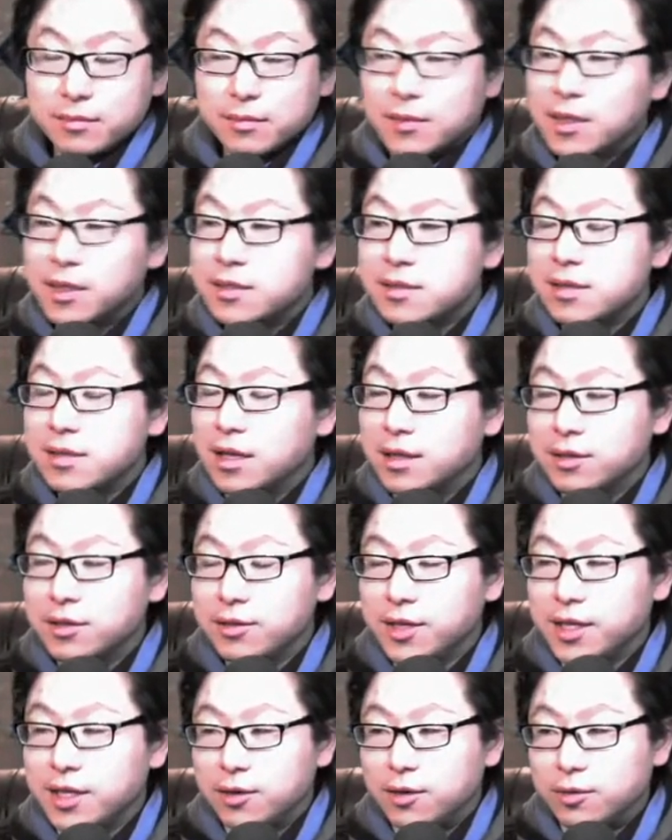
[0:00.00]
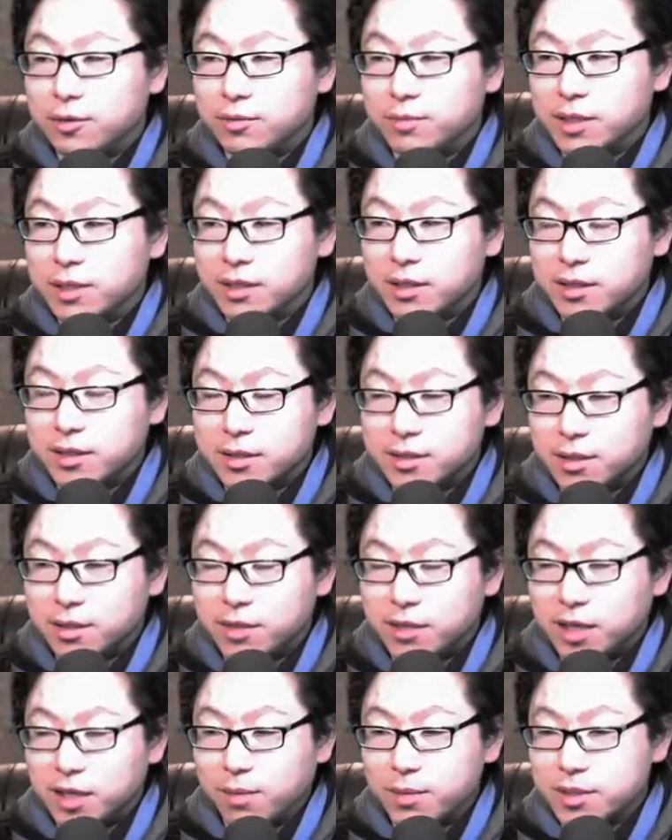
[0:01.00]
It's not dirty at all, but at the same
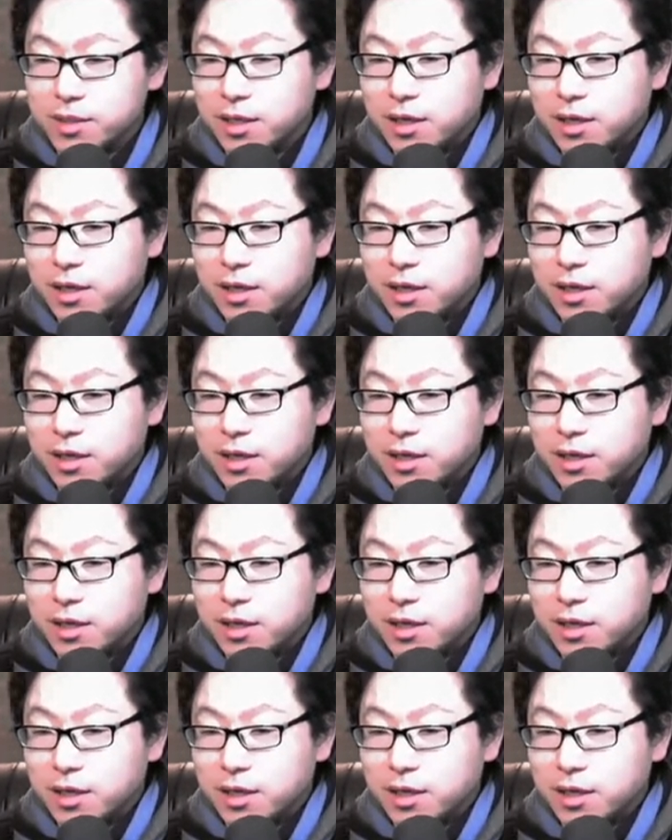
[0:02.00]
time,